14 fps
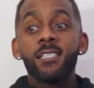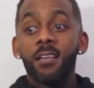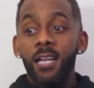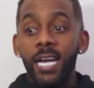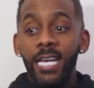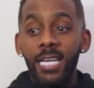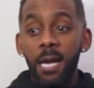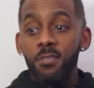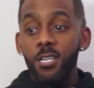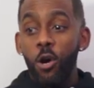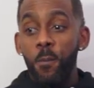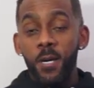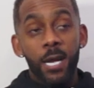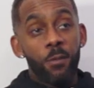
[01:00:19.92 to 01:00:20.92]
So, like, he kept it
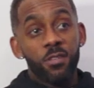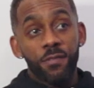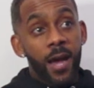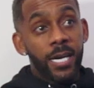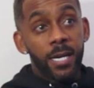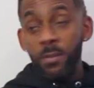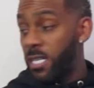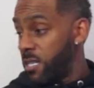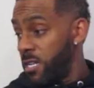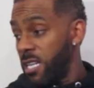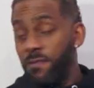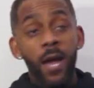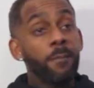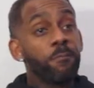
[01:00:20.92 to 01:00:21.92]
open. They was fine. He said,
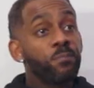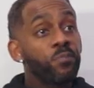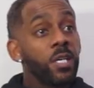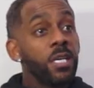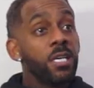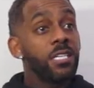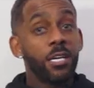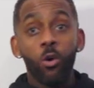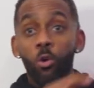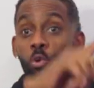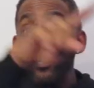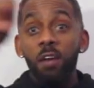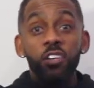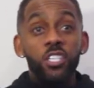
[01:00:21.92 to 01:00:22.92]
that's fine. So he got
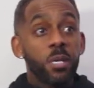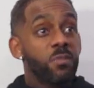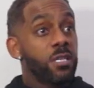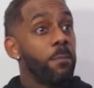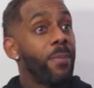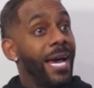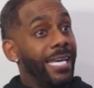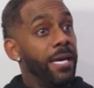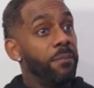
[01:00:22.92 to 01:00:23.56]
all the other gyms to back